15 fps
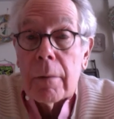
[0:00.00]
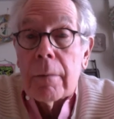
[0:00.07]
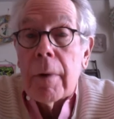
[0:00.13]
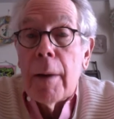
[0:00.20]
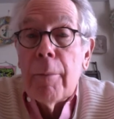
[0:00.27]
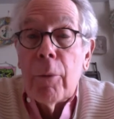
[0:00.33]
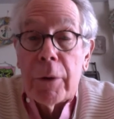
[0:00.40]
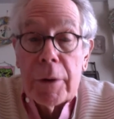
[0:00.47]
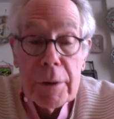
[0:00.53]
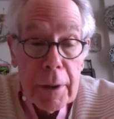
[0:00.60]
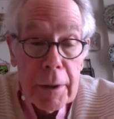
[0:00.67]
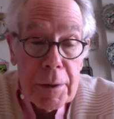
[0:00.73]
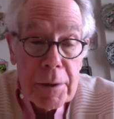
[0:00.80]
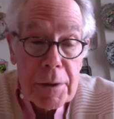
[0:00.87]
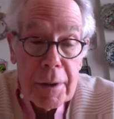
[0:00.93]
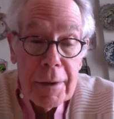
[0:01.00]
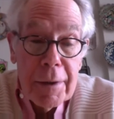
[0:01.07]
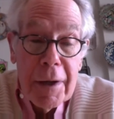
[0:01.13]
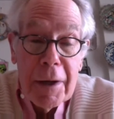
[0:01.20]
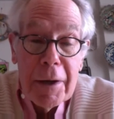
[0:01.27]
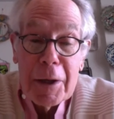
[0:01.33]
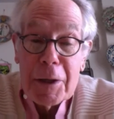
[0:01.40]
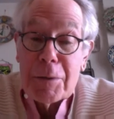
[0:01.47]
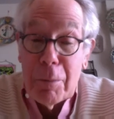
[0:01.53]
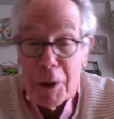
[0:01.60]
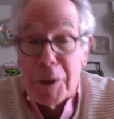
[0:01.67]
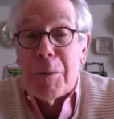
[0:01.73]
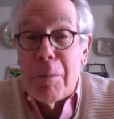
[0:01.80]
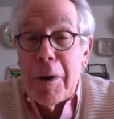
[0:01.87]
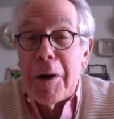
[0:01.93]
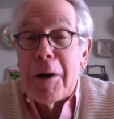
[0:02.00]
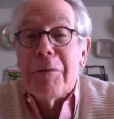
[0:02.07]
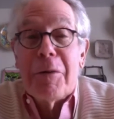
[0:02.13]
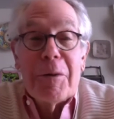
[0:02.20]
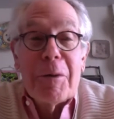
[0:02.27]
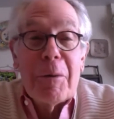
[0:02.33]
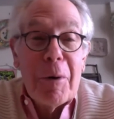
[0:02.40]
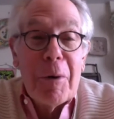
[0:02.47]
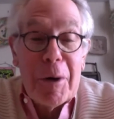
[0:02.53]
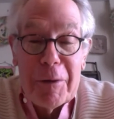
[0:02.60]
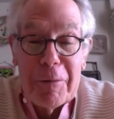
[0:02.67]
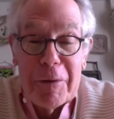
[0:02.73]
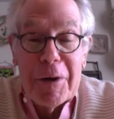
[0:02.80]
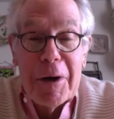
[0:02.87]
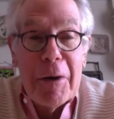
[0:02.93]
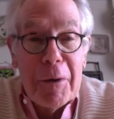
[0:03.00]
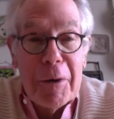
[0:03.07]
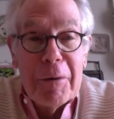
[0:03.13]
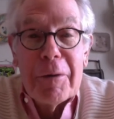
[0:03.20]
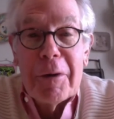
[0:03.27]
Emily Dickinson, is much better than the work of another,